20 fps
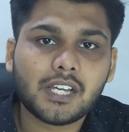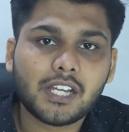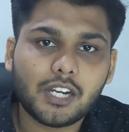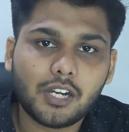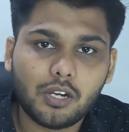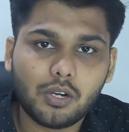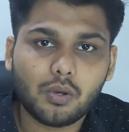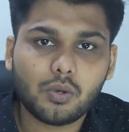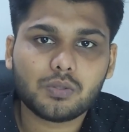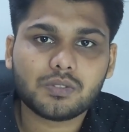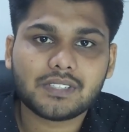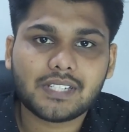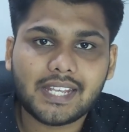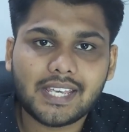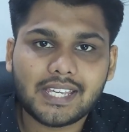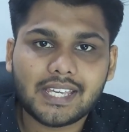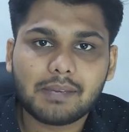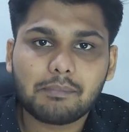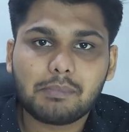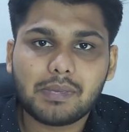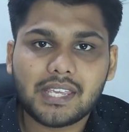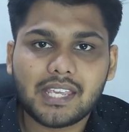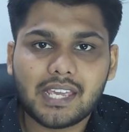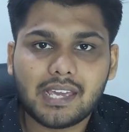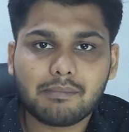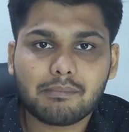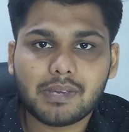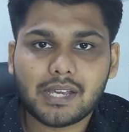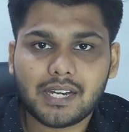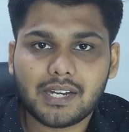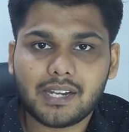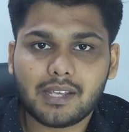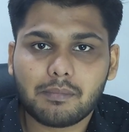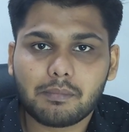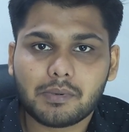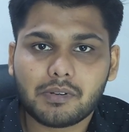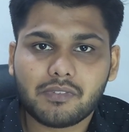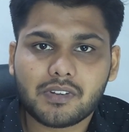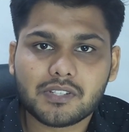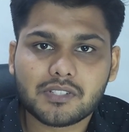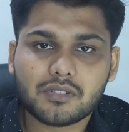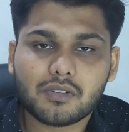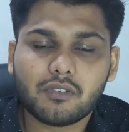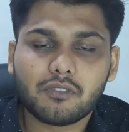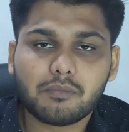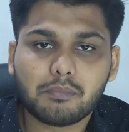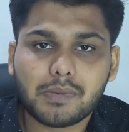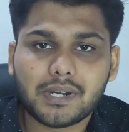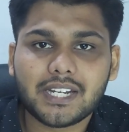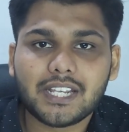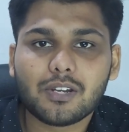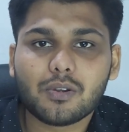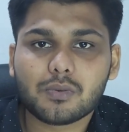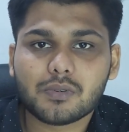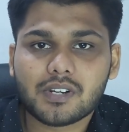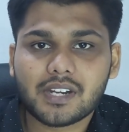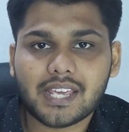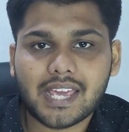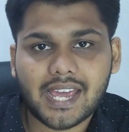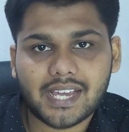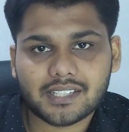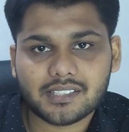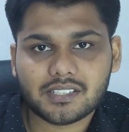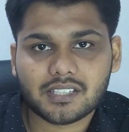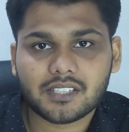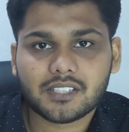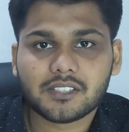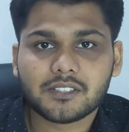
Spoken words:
laws like PMLA, Prevention of Money Laundering Act.